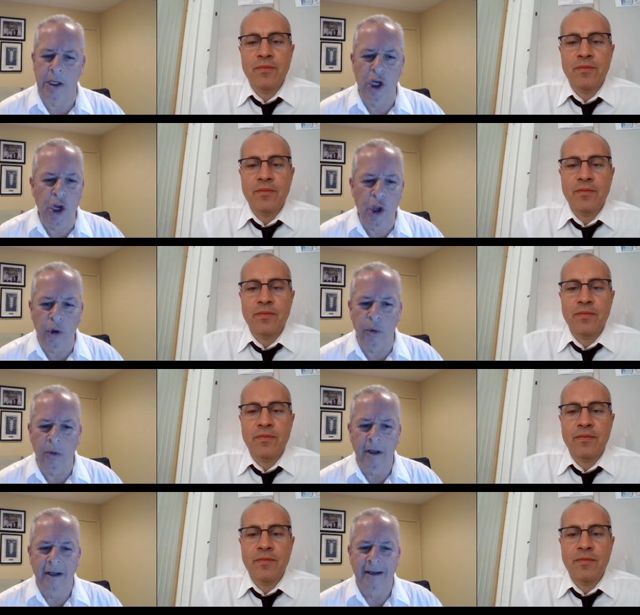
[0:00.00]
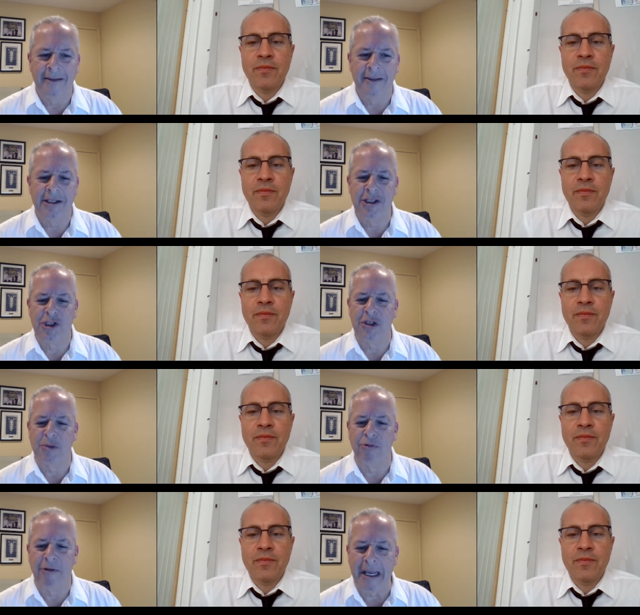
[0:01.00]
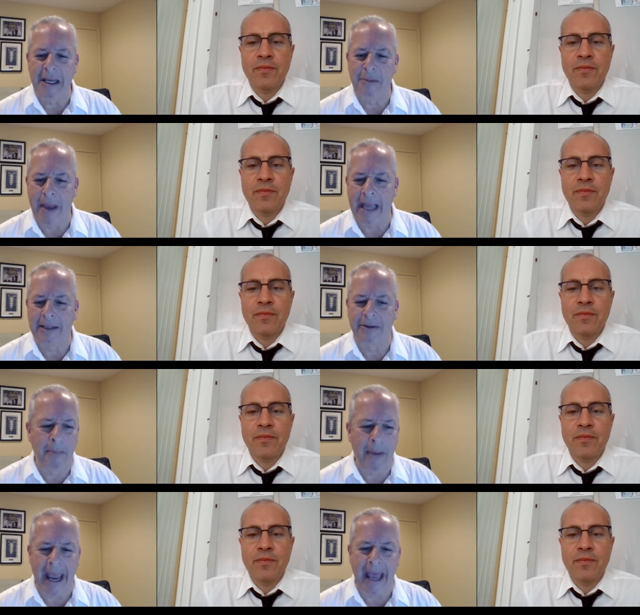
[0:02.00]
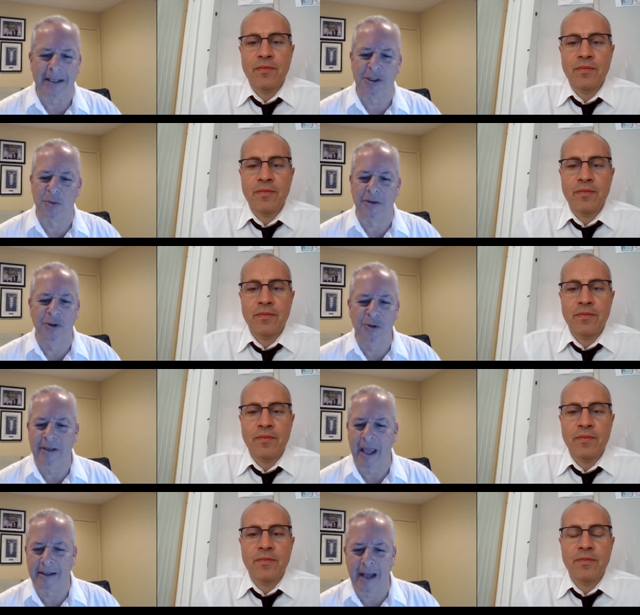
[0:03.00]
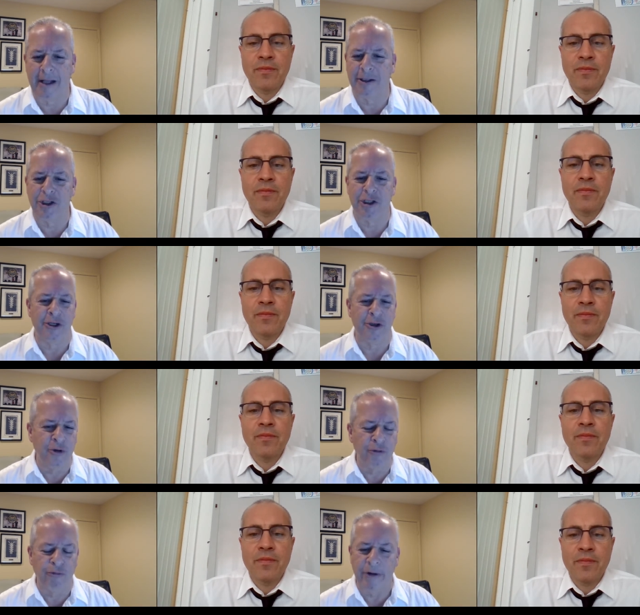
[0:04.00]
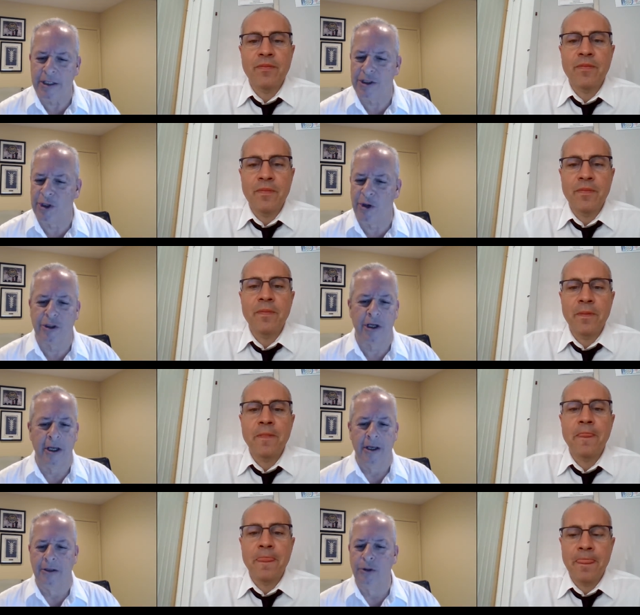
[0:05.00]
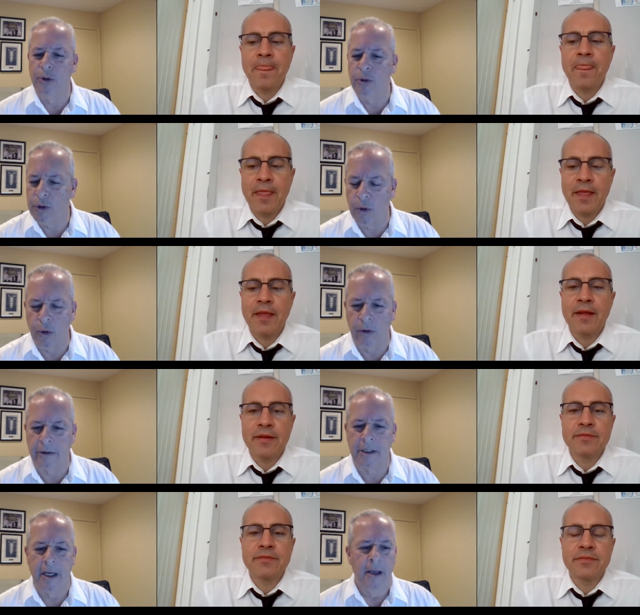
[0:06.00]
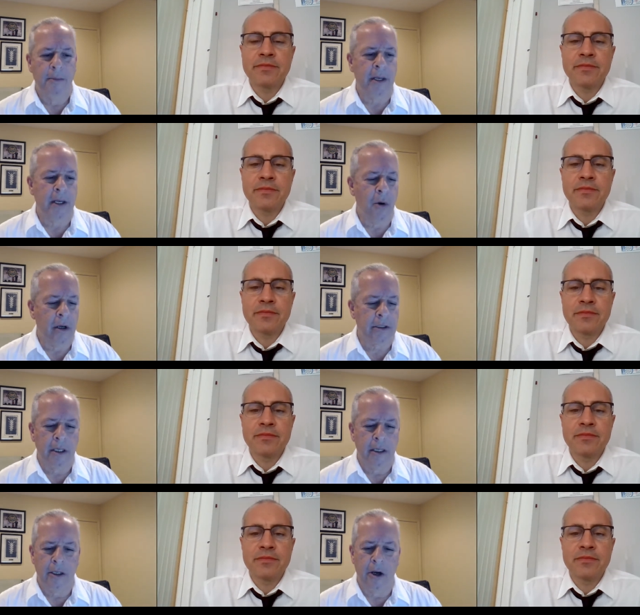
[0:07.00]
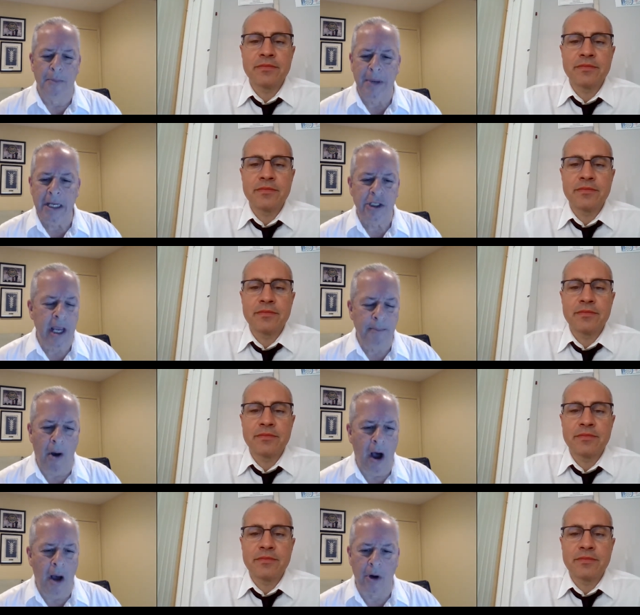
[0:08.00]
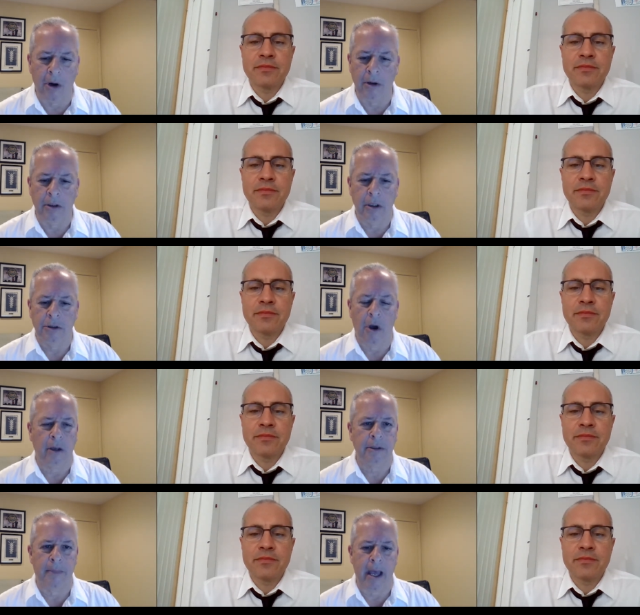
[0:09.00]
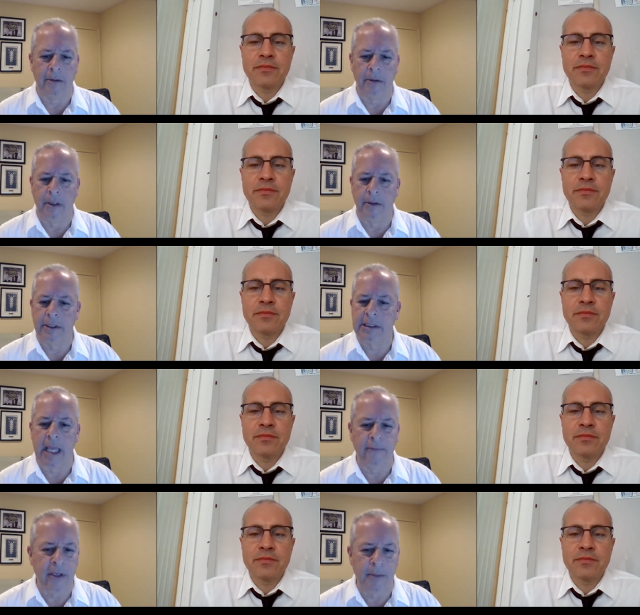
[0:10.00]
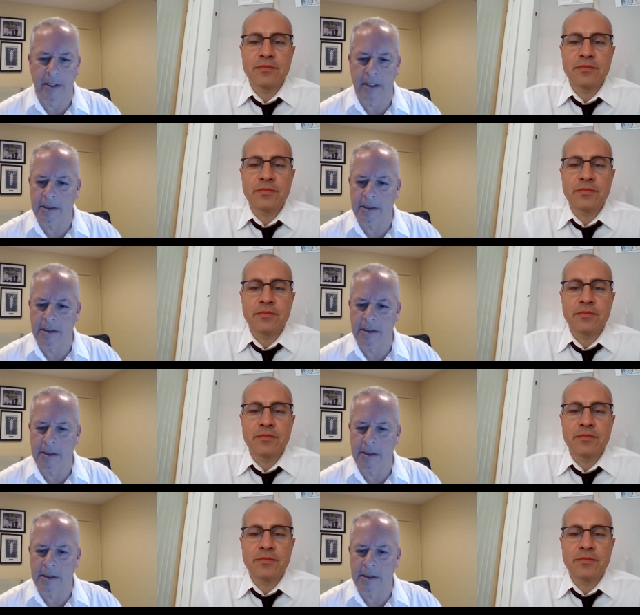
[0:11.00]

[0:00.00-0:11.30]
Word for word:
Speaker 1: new. This is just bringing back the past with new technology, new research, new tools. Because, you know, BJ Palmer talked about the safety pin